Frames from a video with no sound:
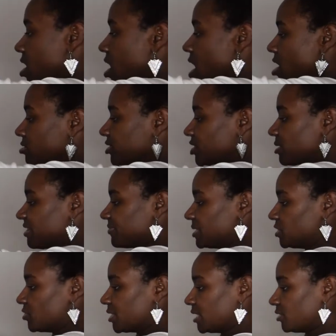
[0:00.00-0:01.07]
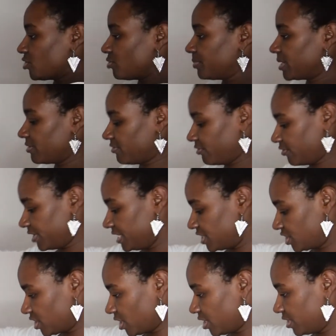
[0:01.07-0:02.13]
Also, I've been doing a little bit of
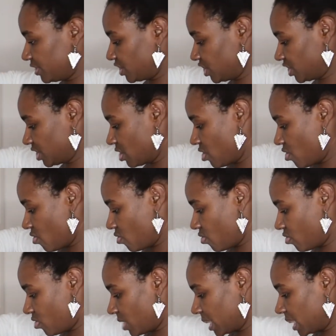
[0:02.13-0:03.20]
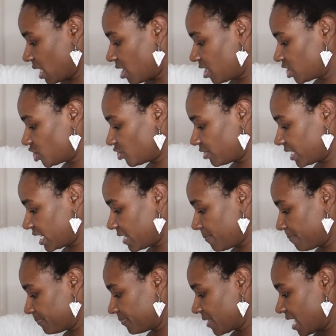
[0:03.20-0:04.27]
research on
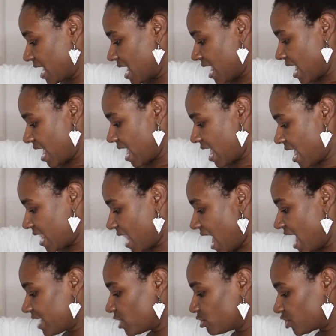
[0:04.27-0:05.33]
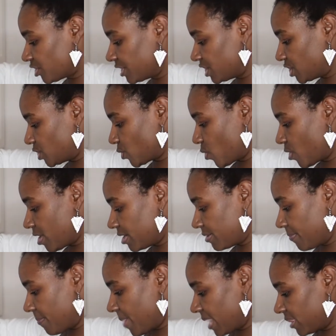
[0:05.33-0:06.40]
laundry, and I usually sort
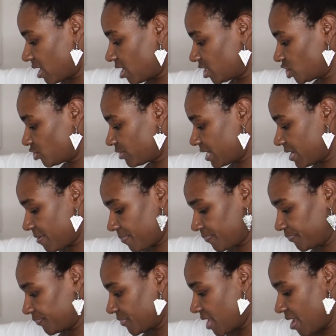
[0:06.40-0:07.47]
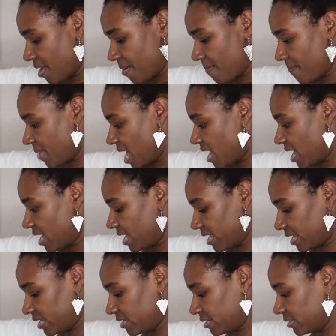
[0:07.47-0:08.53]
my laundry
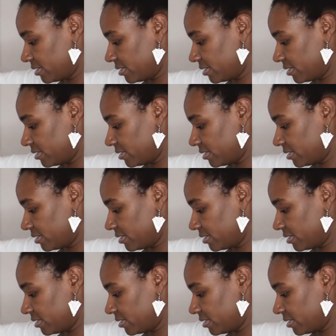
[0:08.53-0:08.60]
by